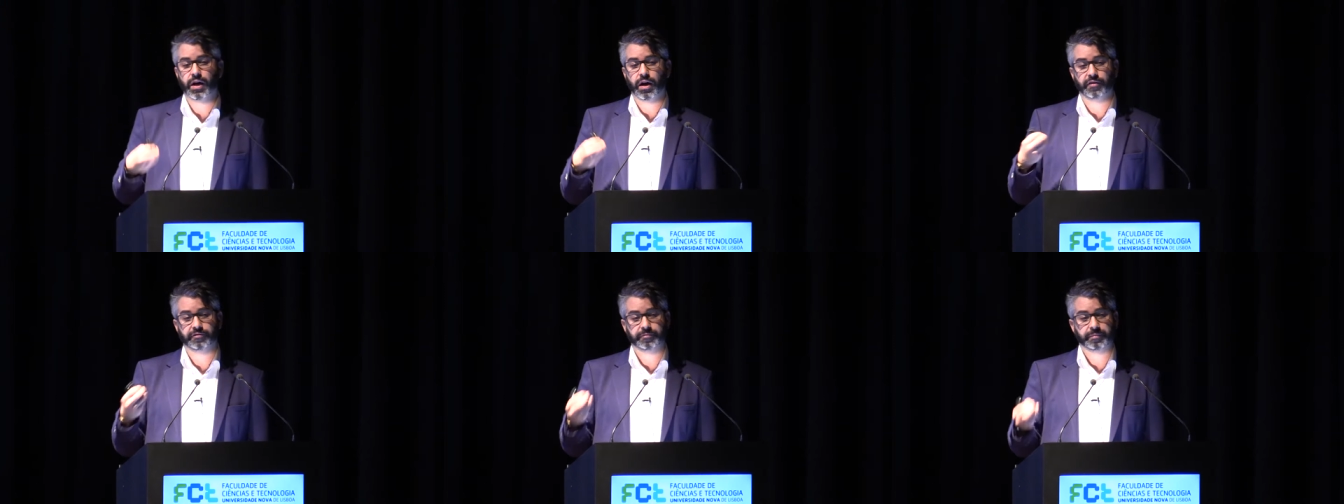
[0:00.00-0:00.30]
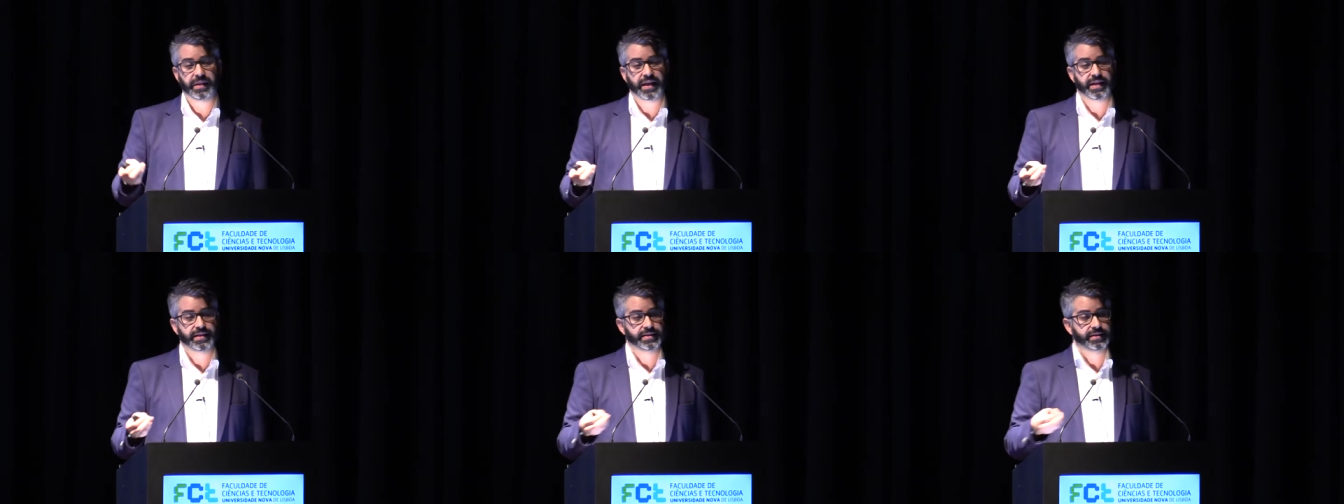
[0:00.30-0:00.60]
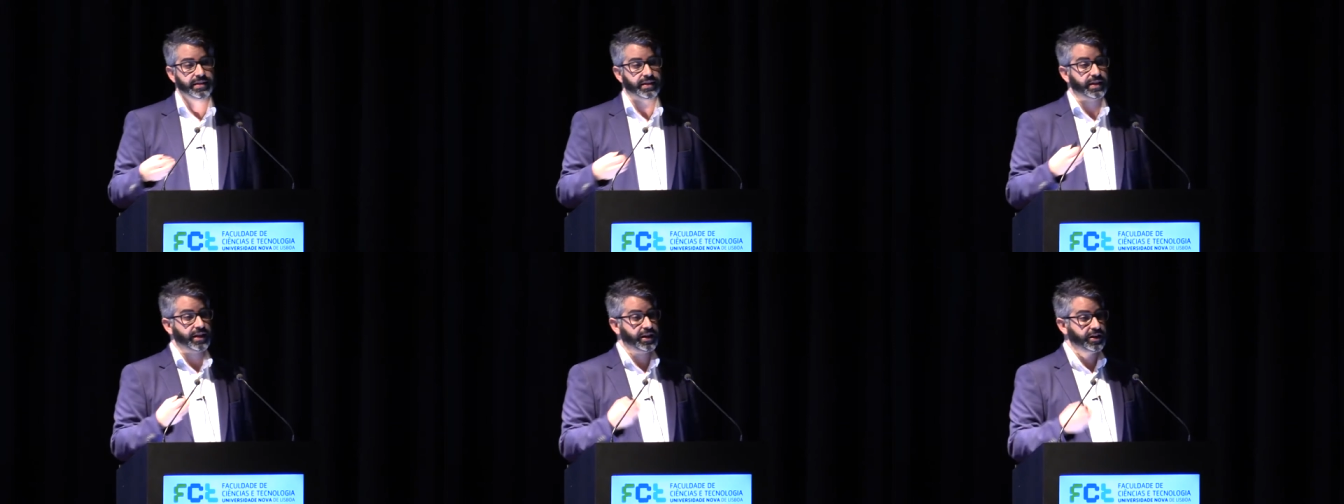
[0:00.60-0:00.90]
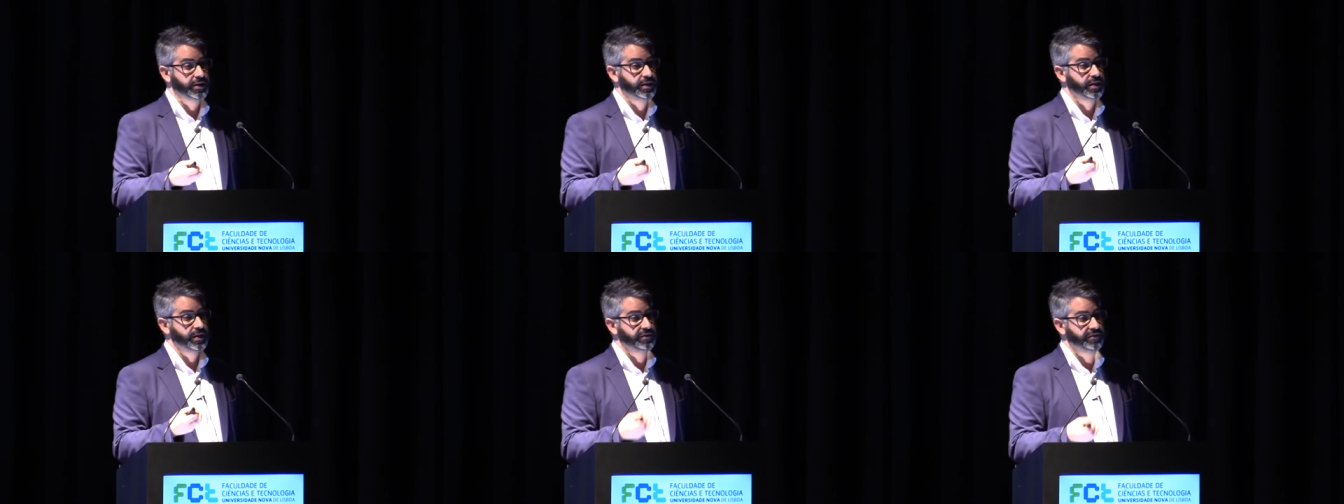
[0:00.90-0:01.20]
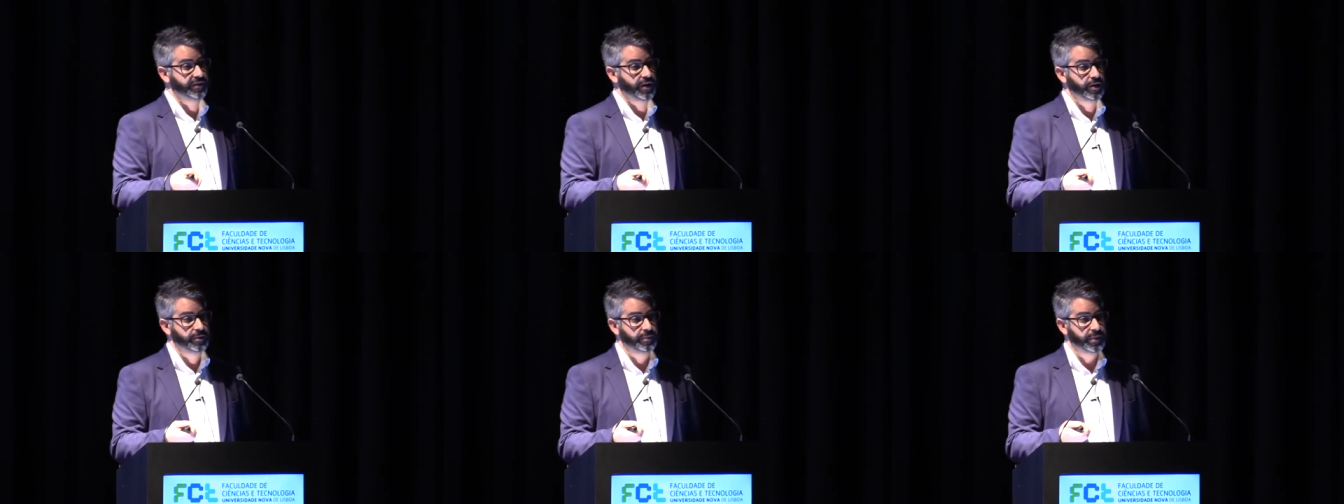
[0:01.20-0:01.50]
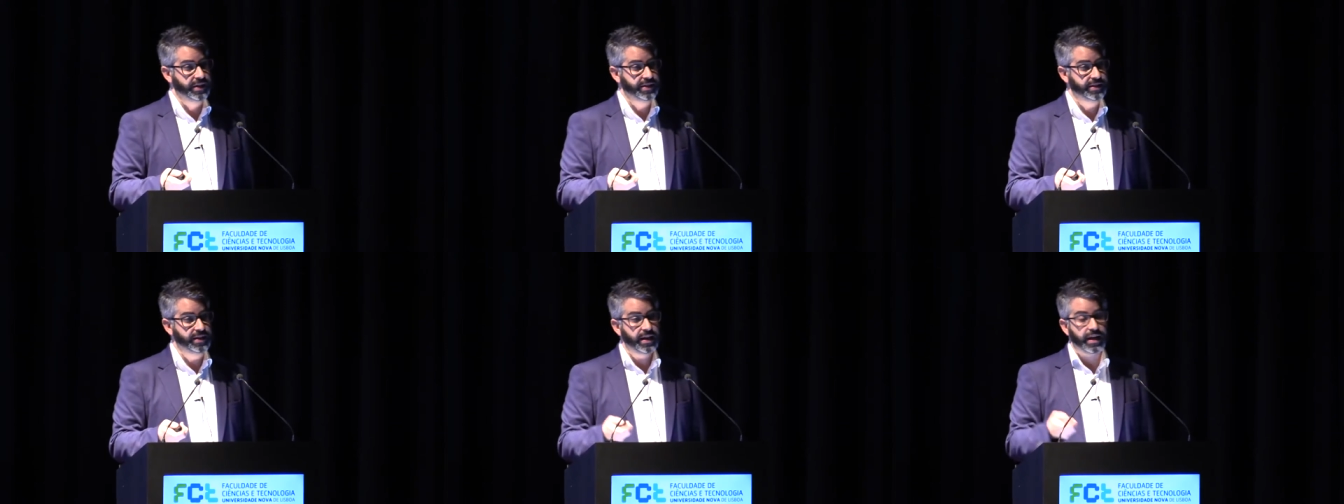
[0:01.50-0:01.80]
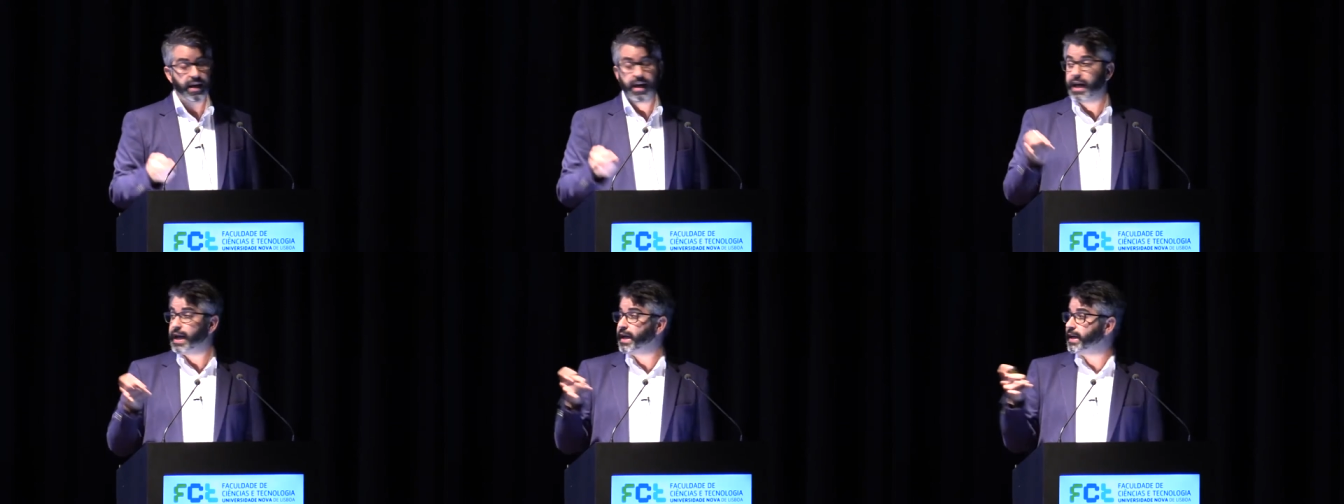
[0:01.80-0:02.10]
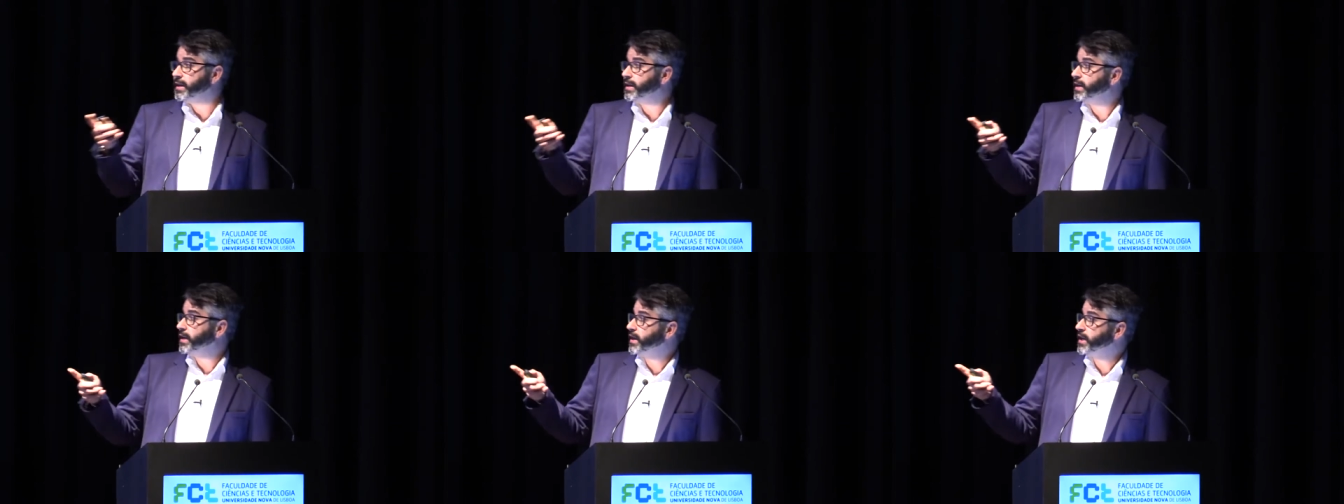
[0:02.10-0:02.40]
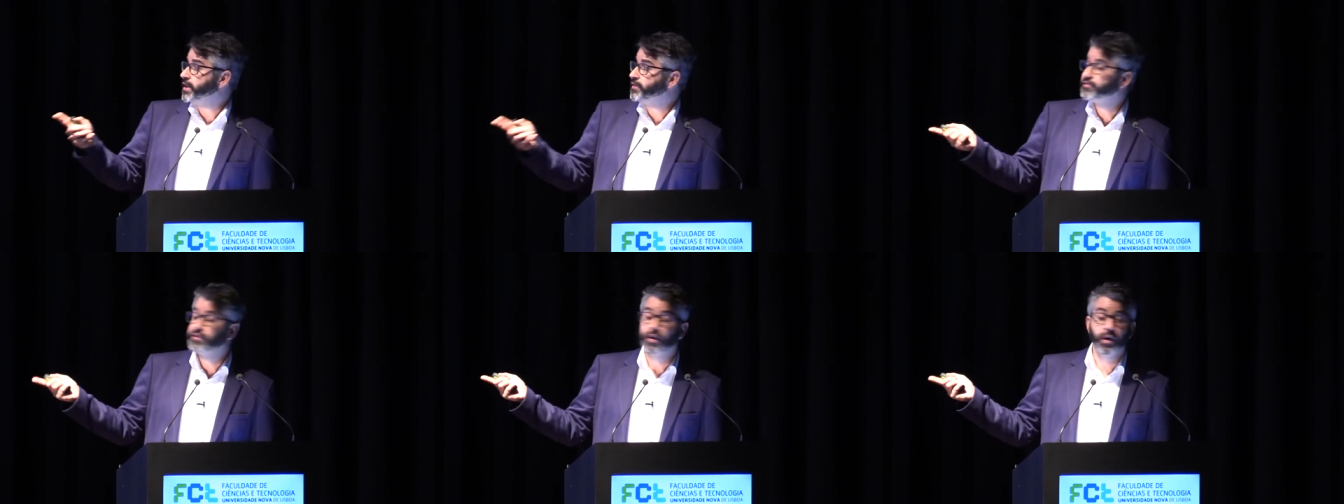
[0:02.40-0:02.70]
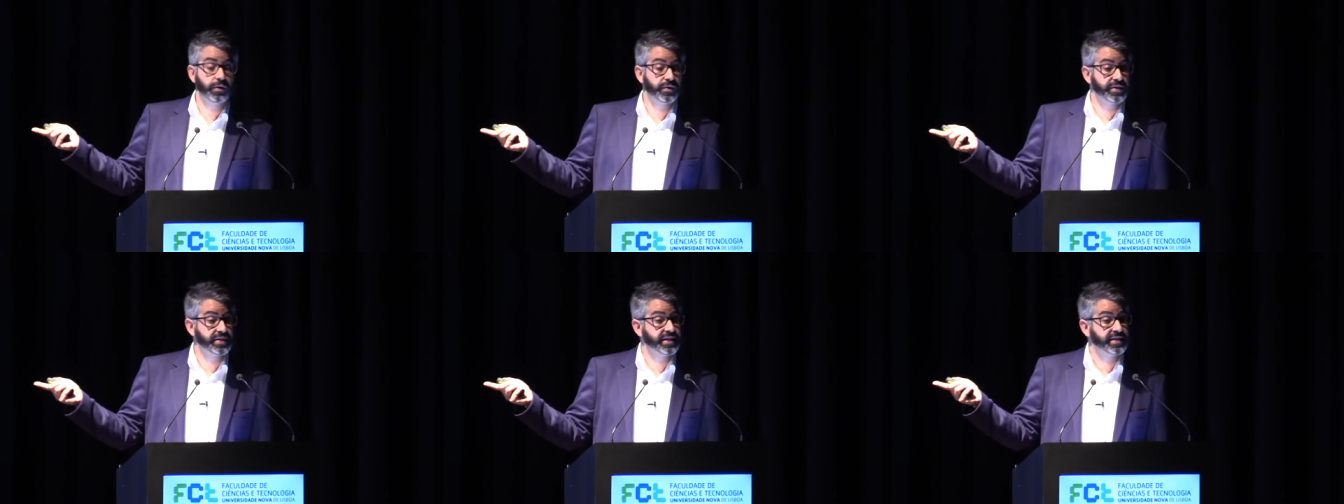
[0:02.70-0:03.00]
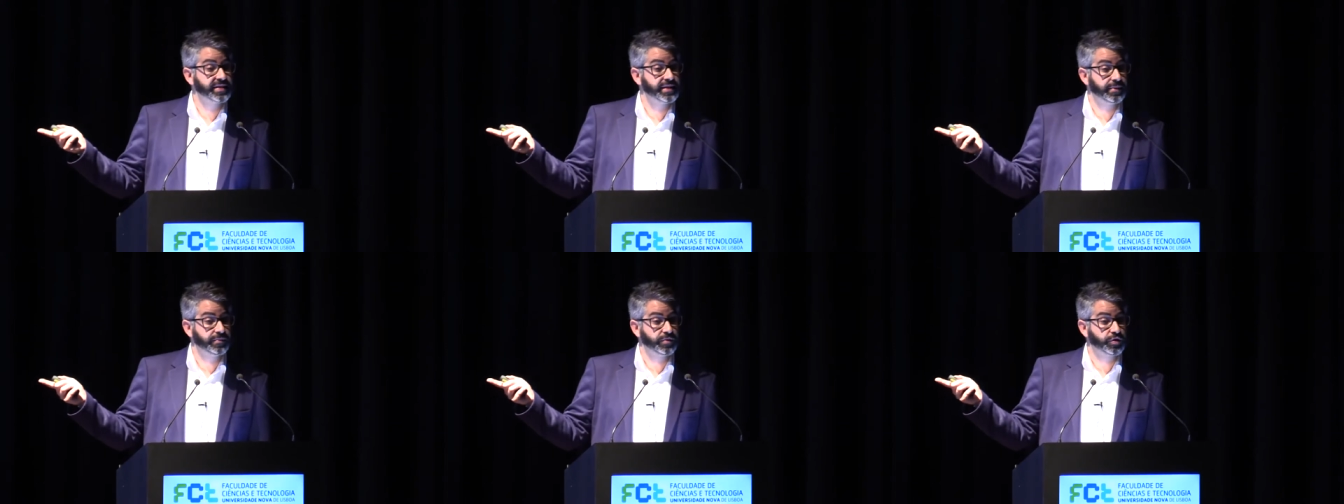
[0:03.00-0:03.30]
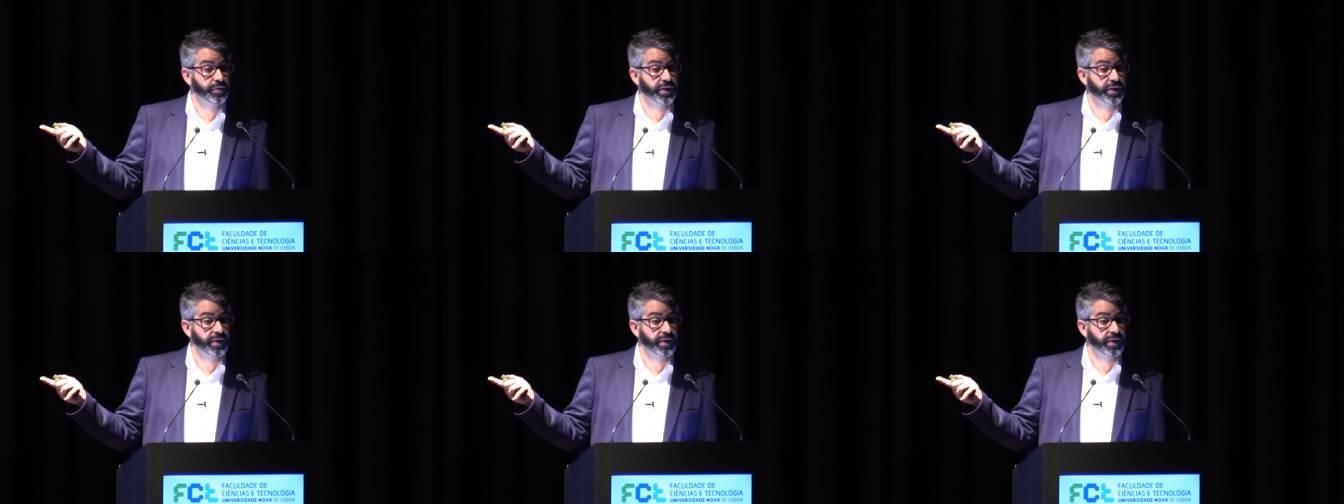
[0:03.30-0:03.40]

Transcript: of plastic in the environment. And it follows the same